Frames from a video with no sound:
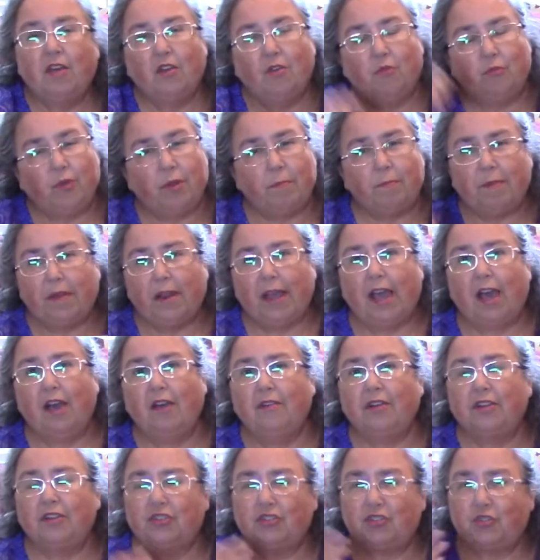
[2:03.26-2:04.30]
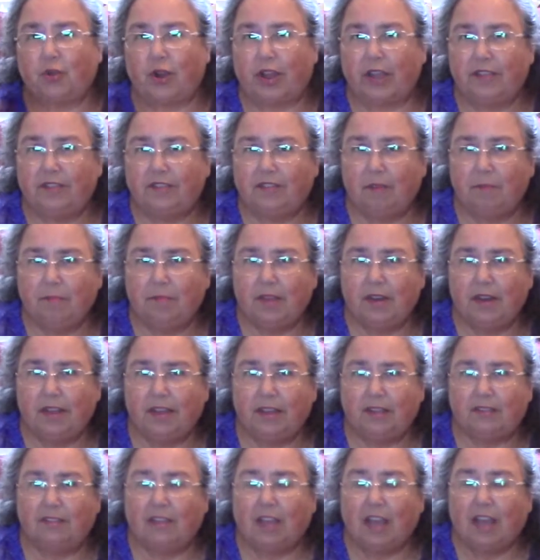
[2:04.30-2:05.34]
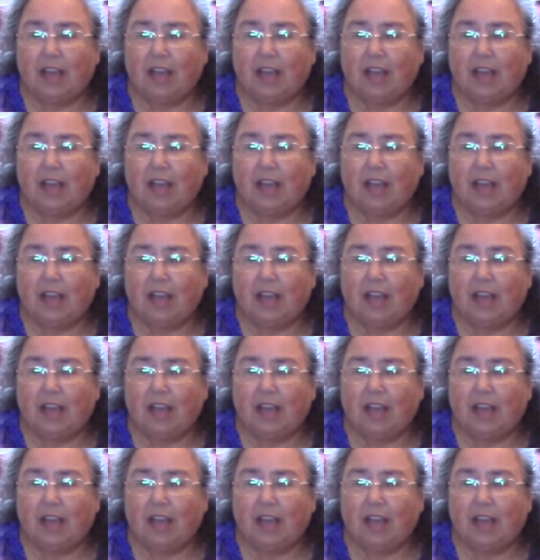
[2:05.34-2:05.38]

Rip it out. Try something else.